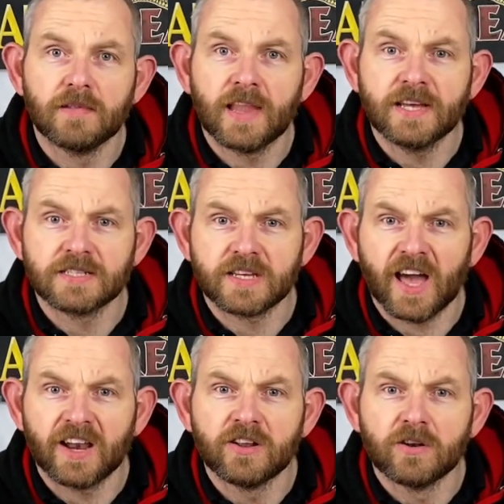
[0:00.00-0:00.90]
laser
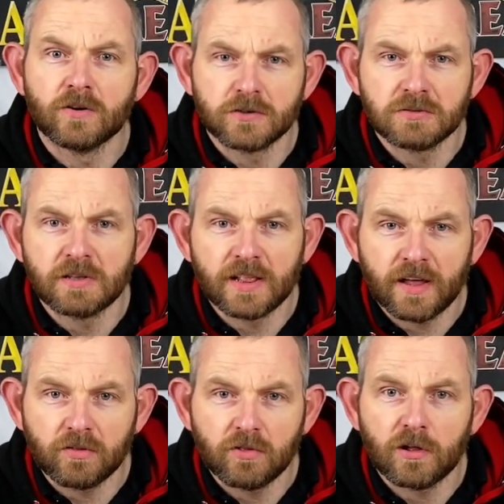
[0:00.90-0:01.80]
cannon or something
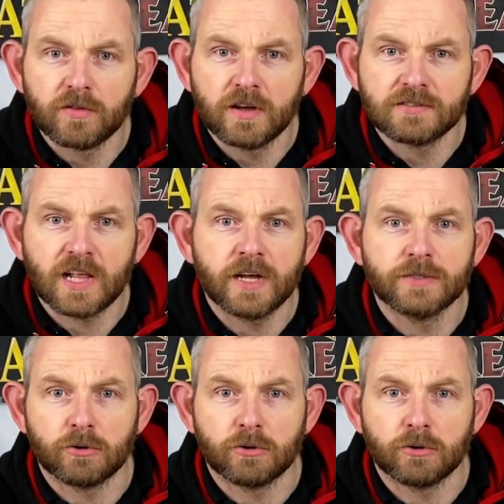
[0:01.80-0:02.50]
along those lines,